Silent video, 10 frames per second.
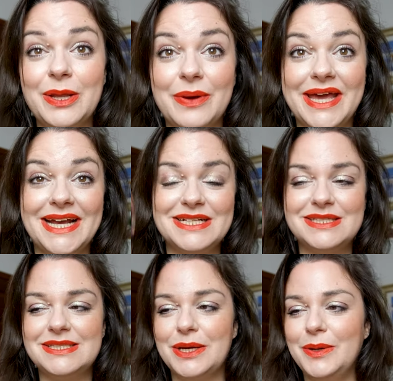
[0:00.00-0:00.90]
anyway,
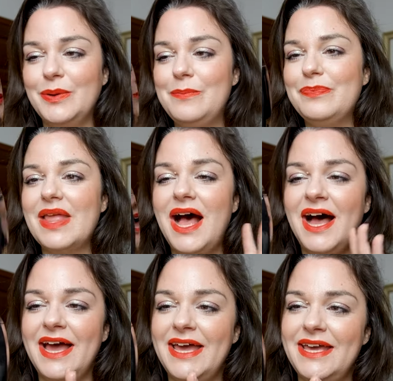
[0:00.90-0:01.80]
so
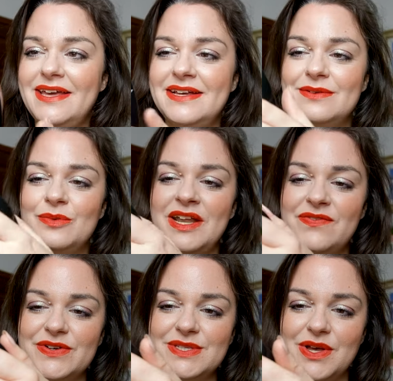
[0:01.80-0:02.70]
I, when
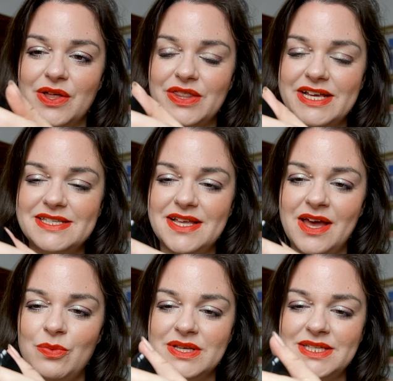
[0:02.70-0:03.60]
I first got this,
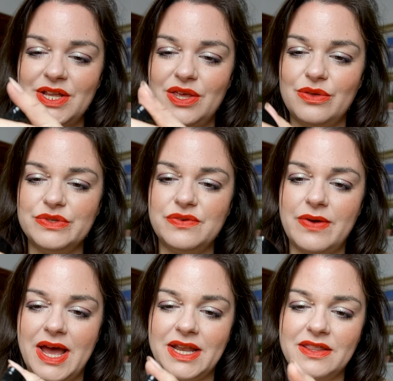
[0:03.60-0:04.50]
I wasn't a huge
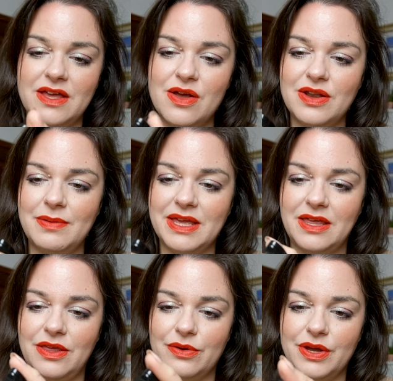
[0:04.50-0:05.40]
fan. I think I got it like a
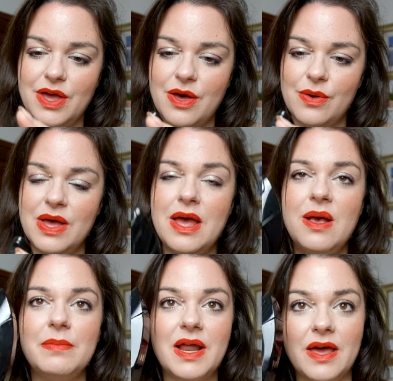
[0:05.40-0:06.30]
year ago,
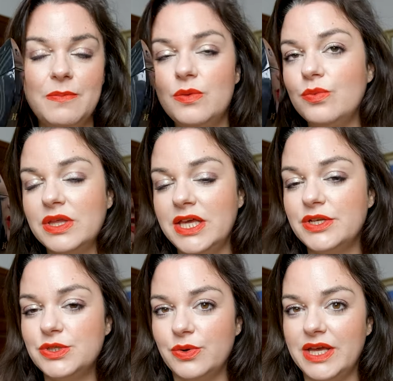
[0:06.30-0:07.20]
but I've been really
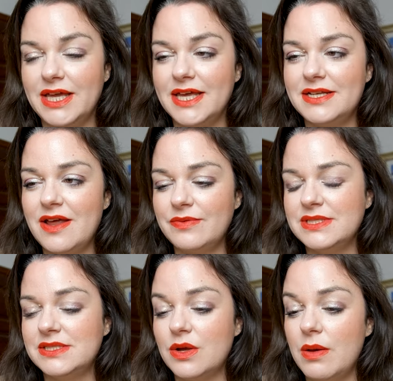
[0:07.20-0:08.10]
enjoying it ever
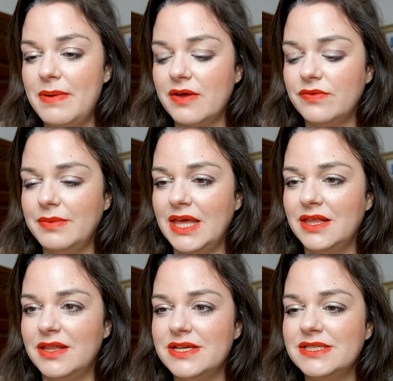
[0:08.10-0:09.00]
since I got back from
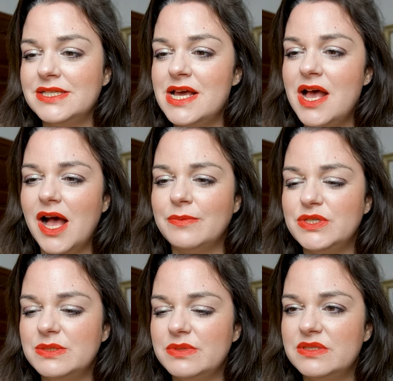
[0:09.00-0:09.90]
England. I've
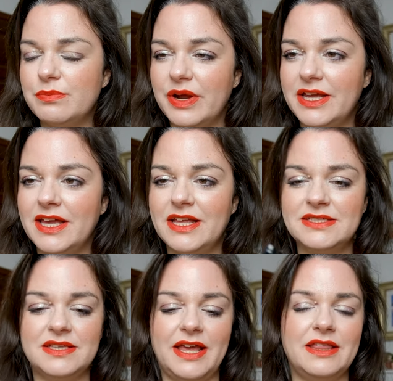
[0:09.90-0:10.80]
just been spraying
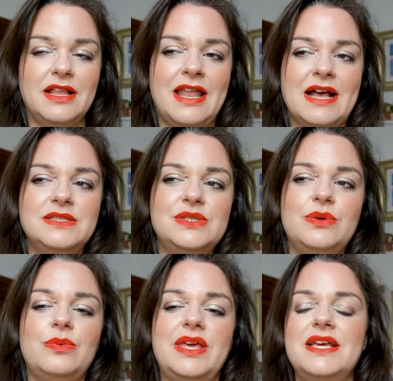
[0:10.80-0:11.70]
it like the last
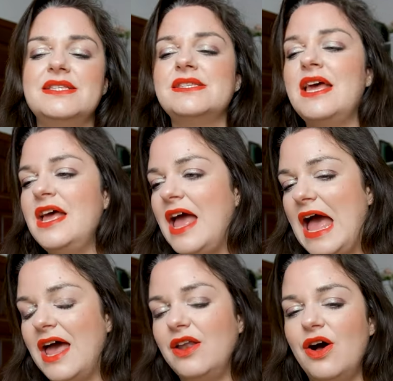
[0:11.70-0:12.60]
two weeks.
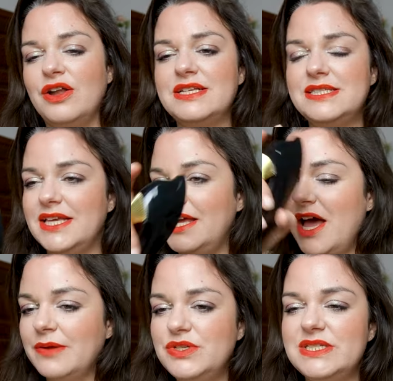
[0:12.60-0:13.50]
And
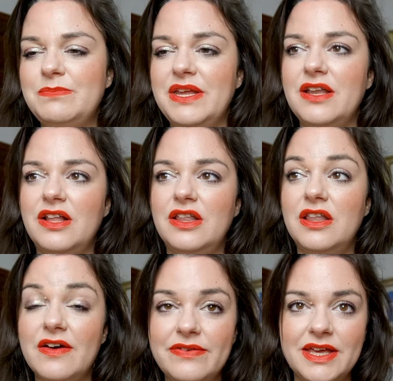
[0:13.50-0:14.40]
honestly, I've just been
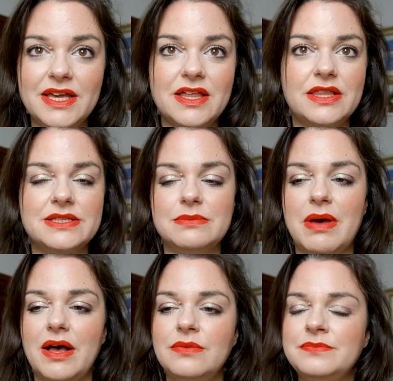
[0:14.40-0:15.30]
loving the
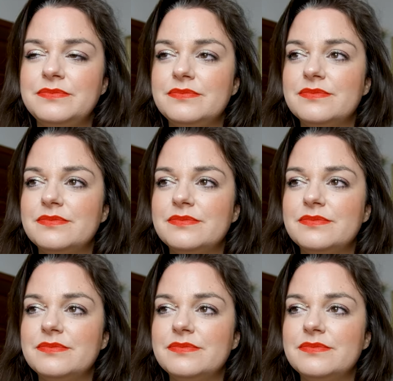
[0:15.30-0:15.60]
smell